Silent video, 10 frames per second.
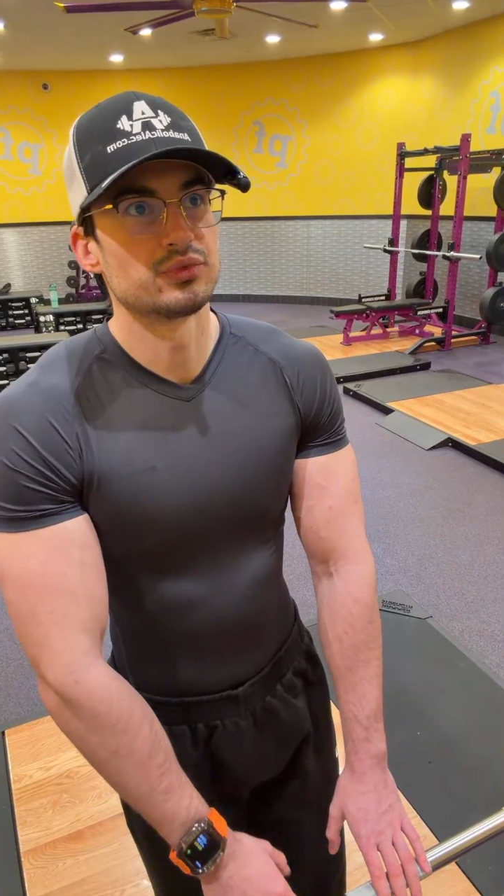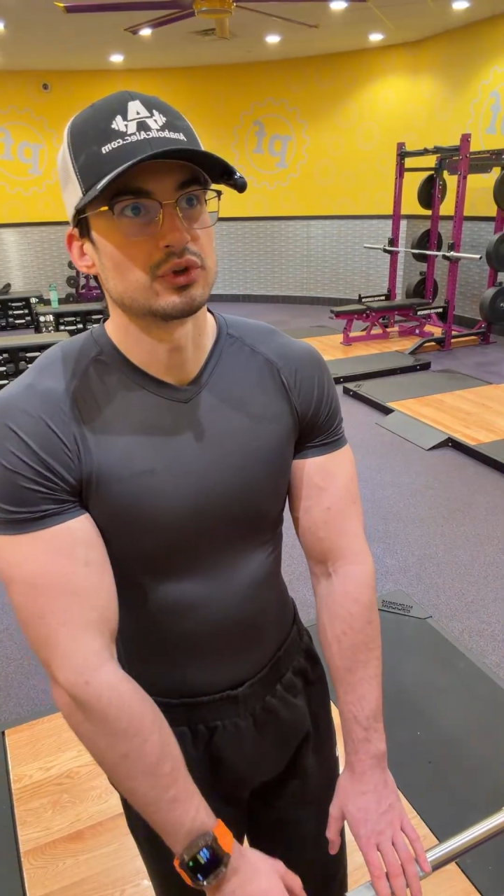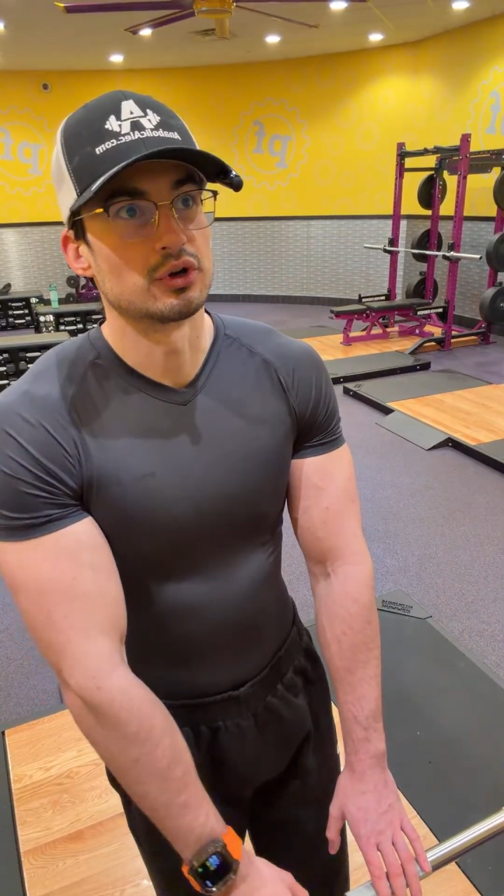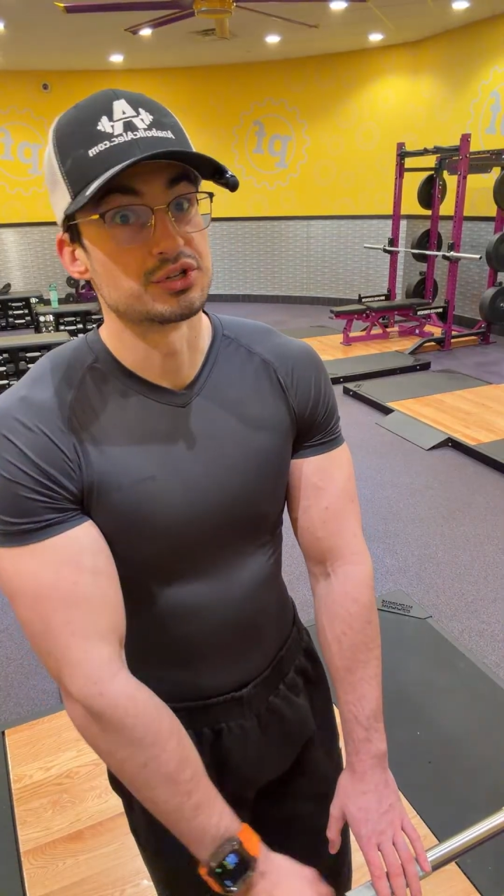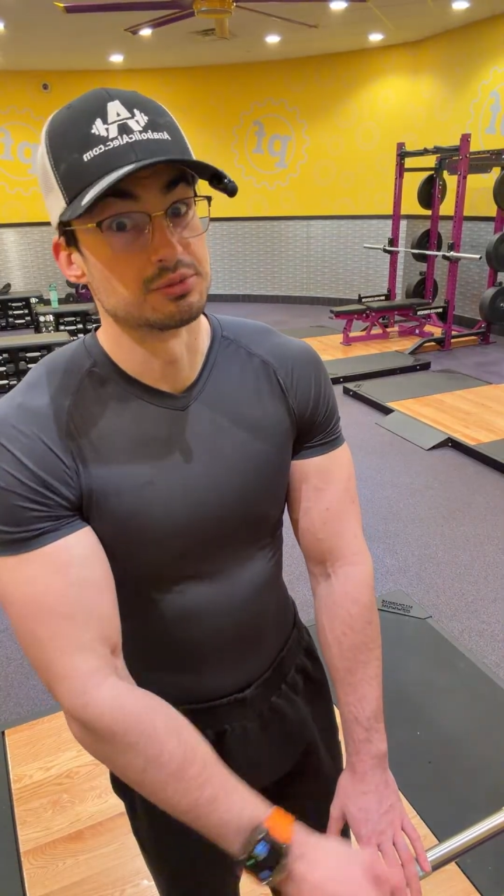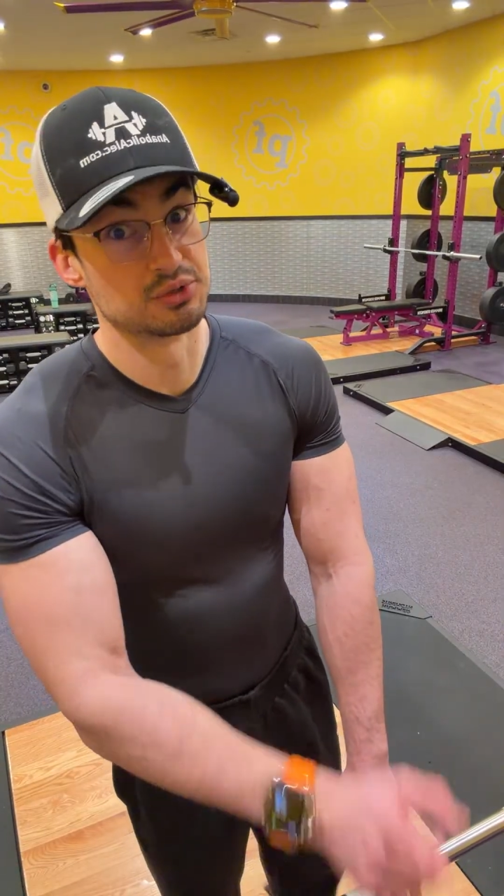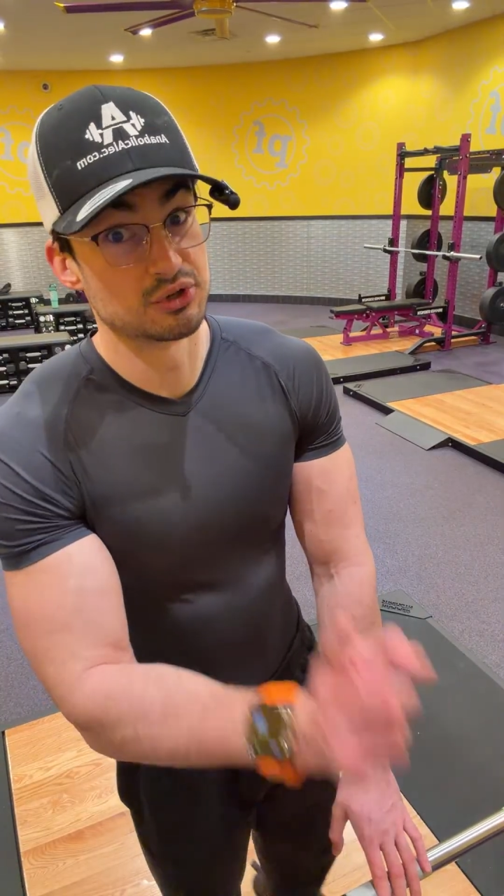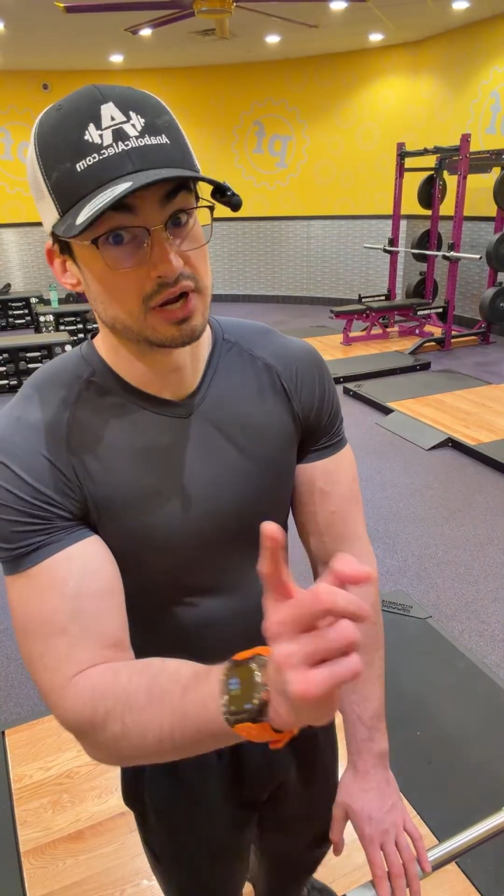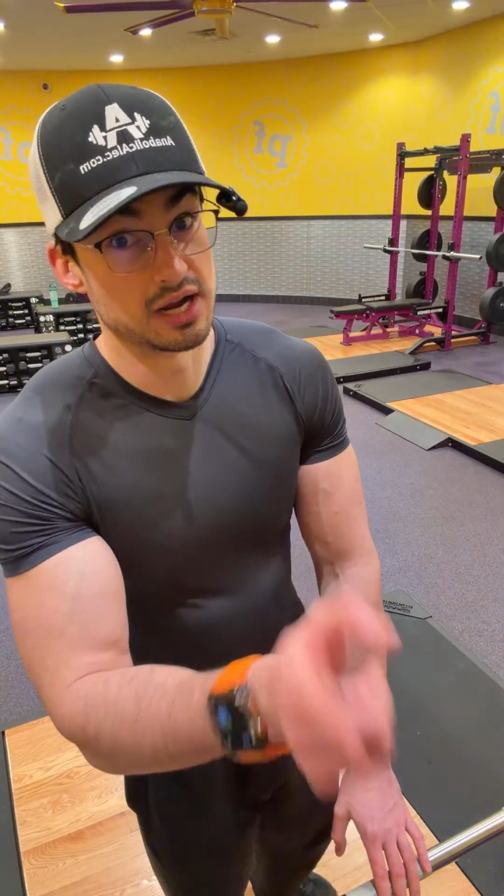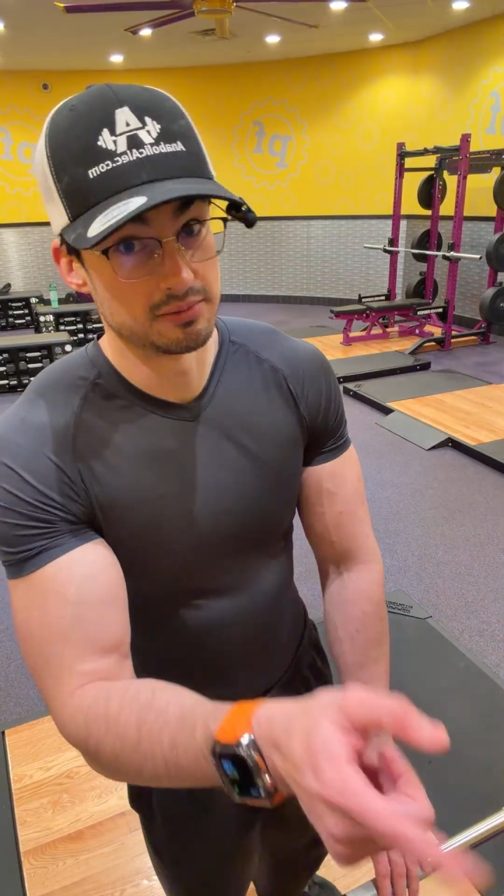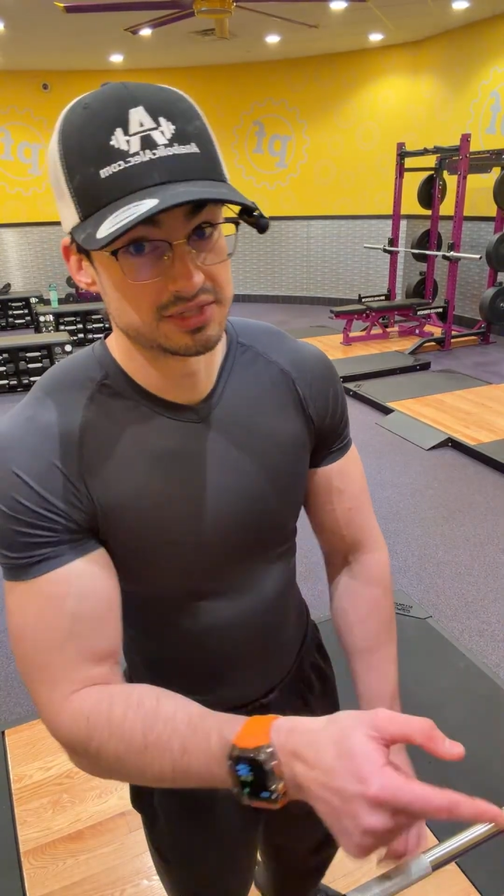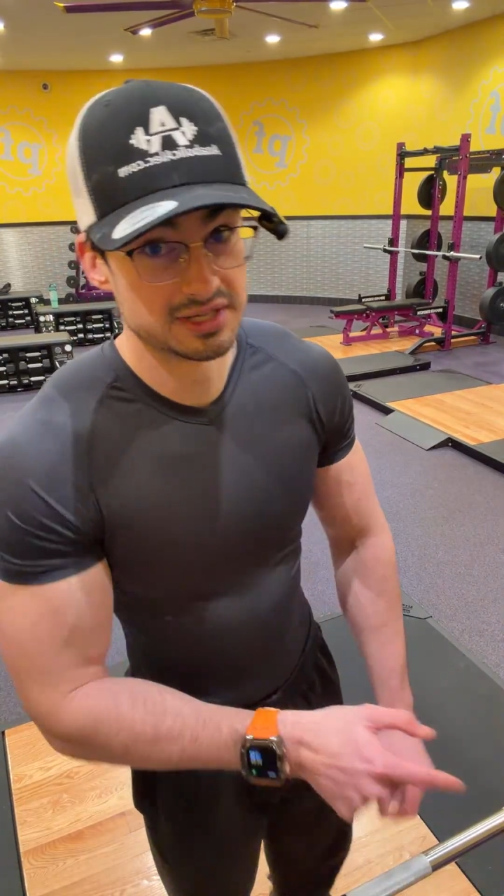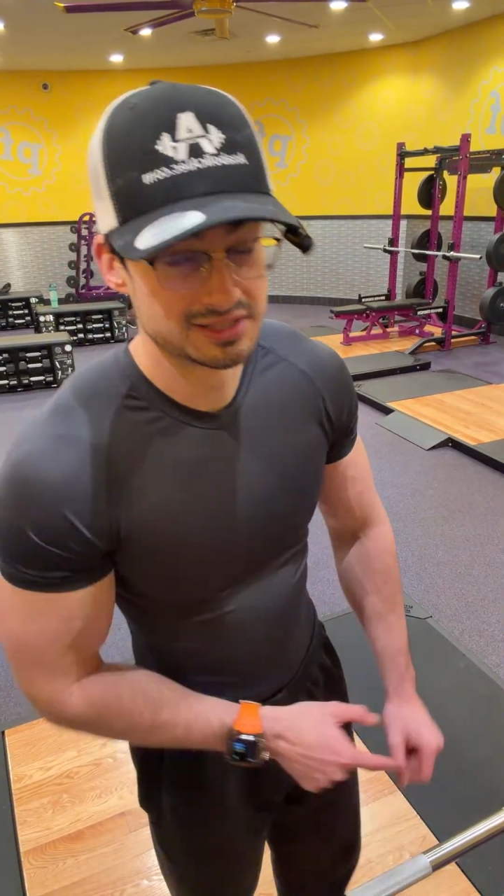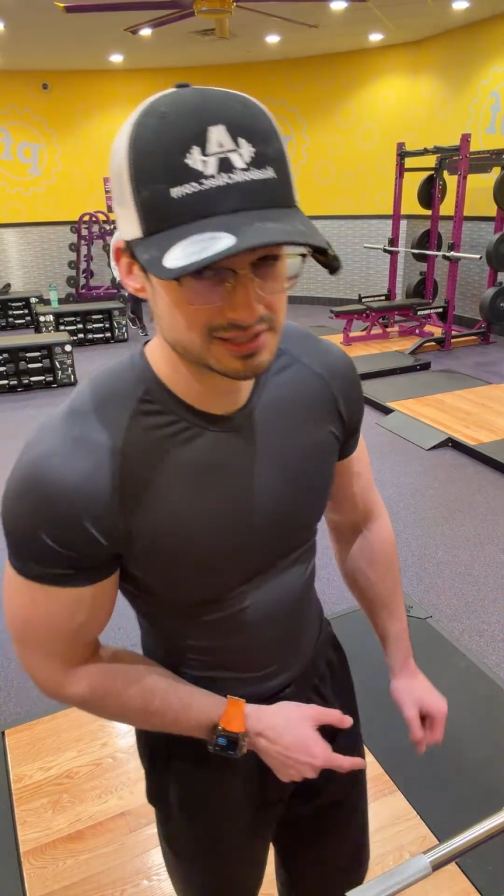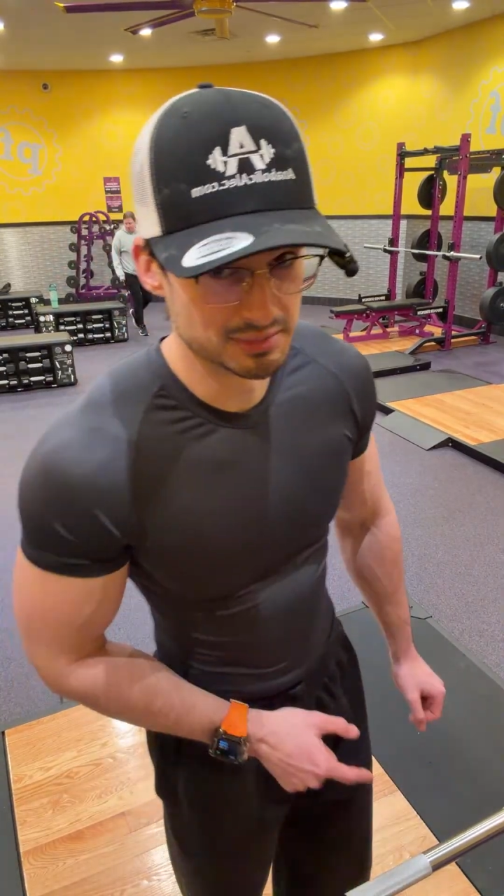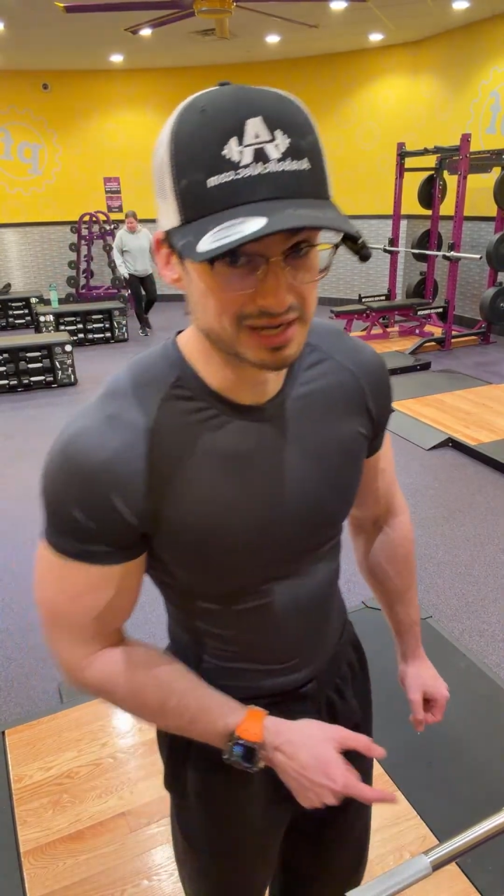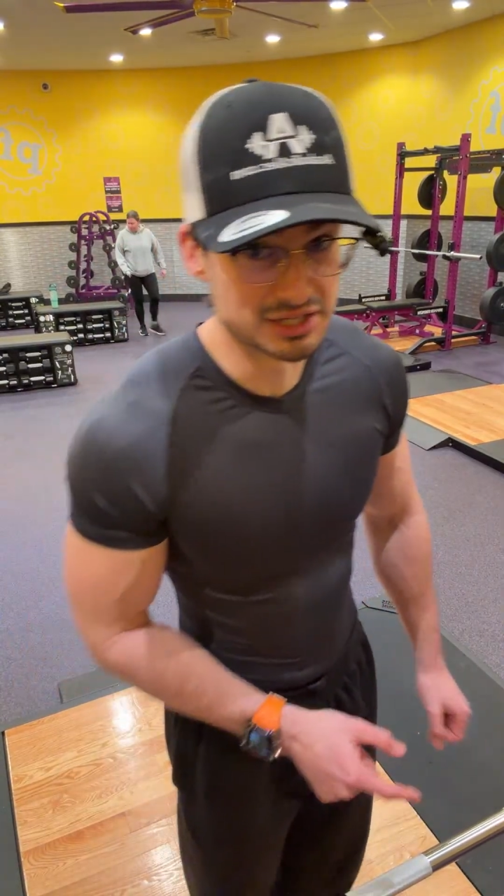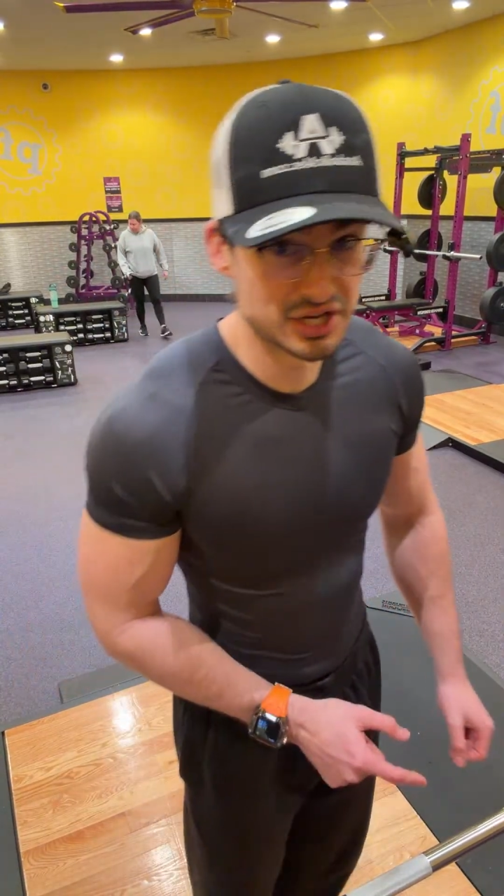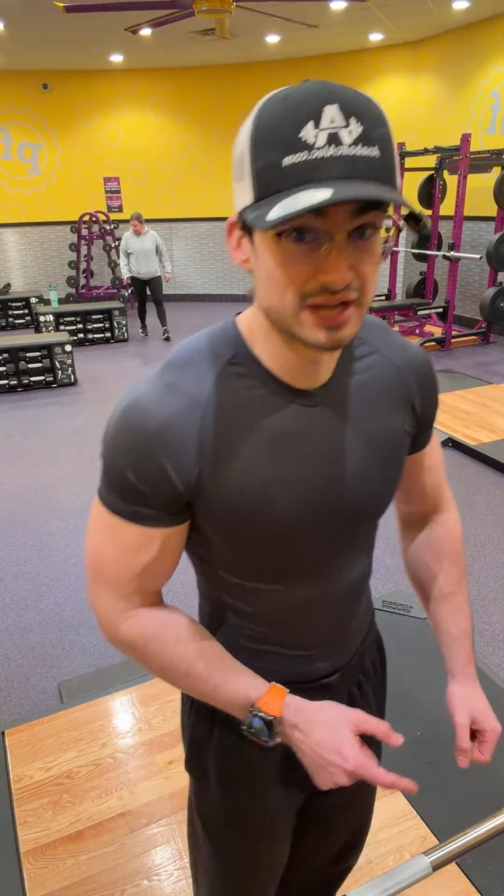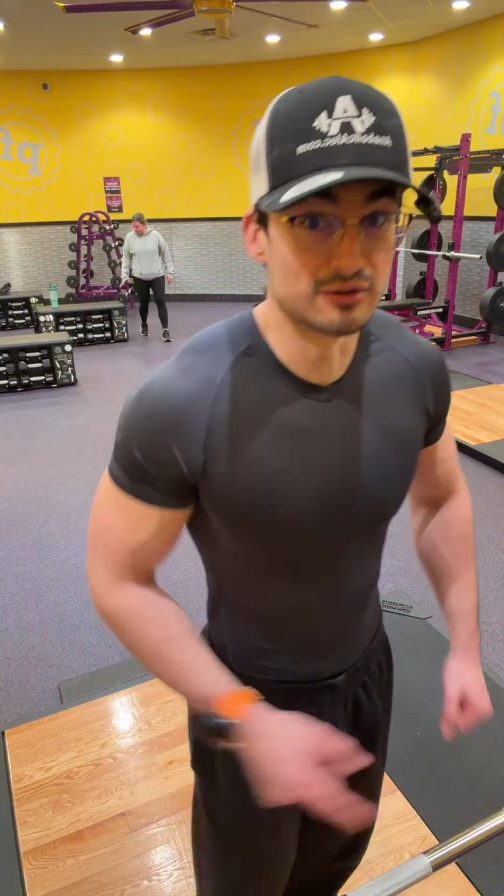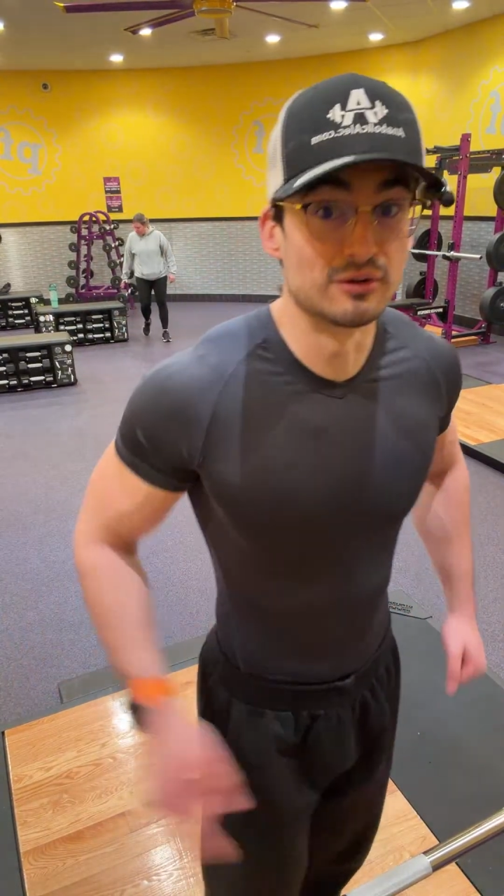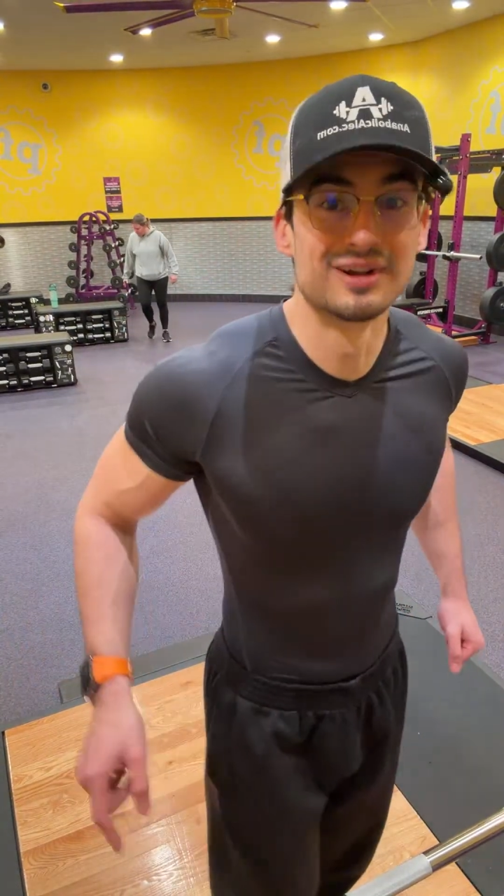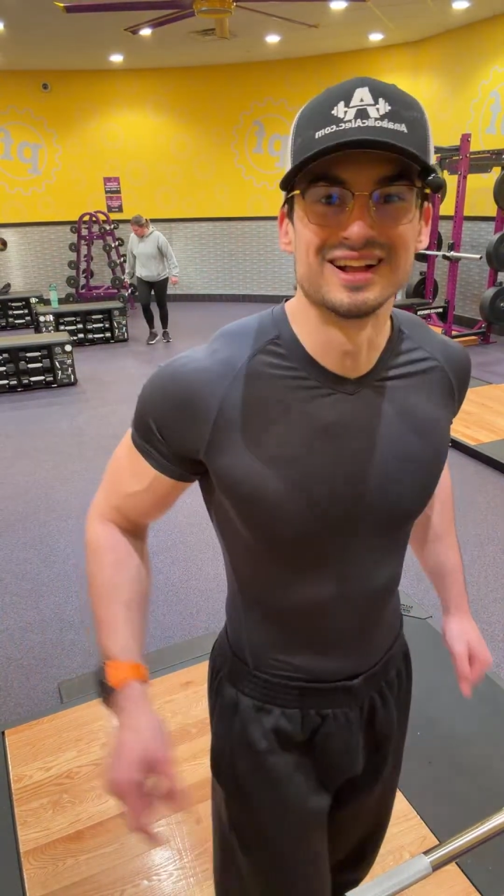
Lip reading: are subscribed to my channel